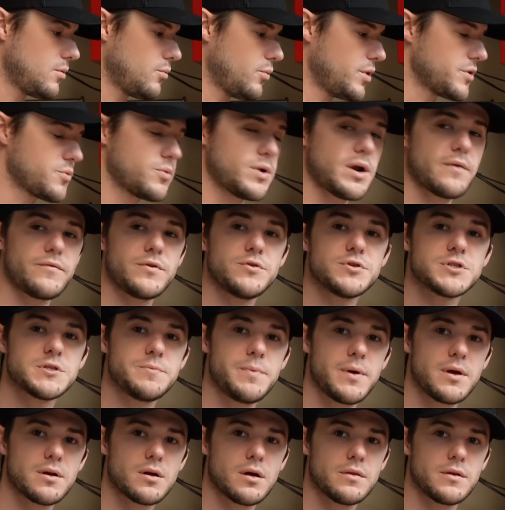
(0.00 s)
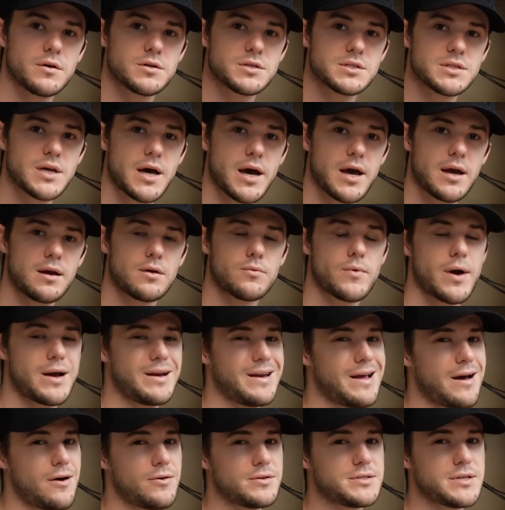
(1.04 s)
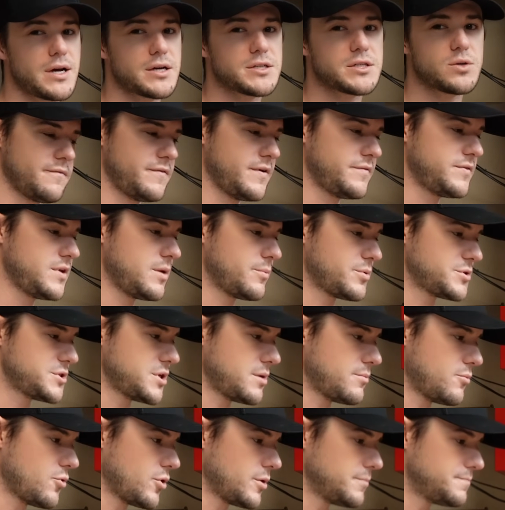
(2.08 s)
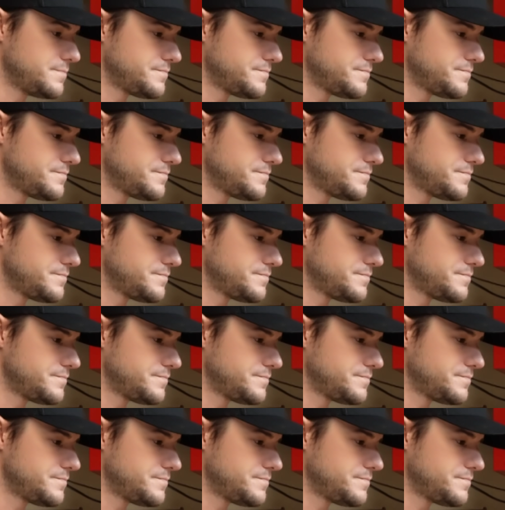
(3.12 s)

with whatever you spend on their site, right now it's actually 15% more.